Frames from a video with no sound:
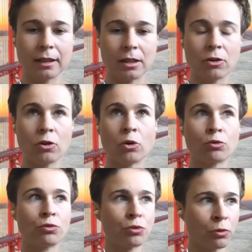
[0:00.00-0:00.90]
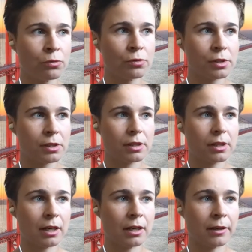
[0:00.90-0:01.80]
rules,
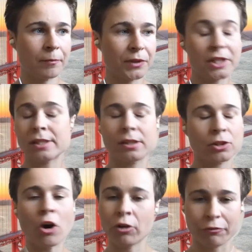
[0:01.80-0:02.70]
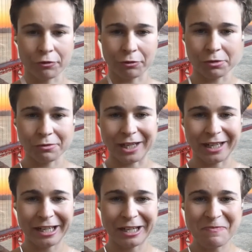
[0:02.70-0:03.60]
there's a ton of rules,
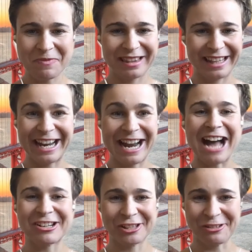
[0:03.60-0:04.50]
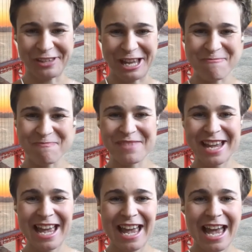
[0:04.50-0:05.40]
right? Hundreds of them.
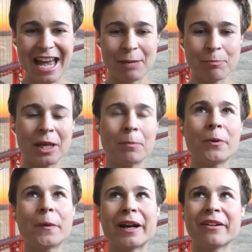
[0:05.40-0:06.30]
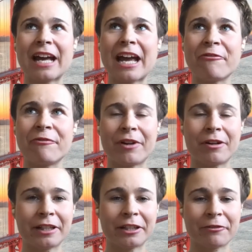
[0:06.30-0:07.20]
And people are going to have
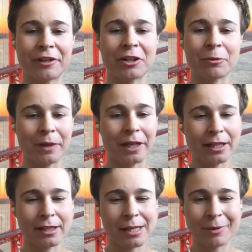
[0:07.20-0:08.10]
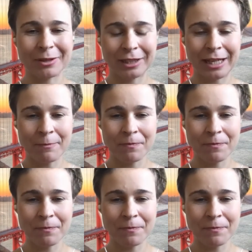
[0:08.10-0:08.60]
very different opinions about them.